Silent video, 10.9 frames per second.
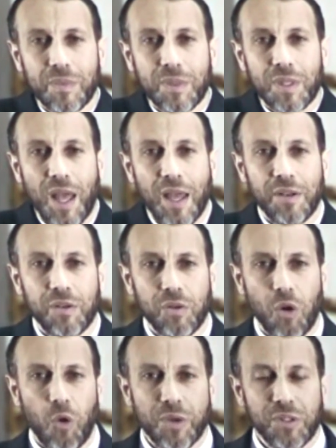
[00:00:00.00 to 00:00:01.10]
and
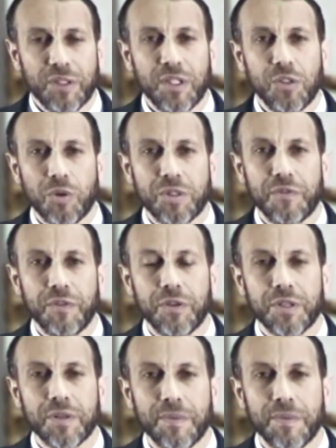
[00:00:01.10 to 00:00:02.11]
always looking towards the future.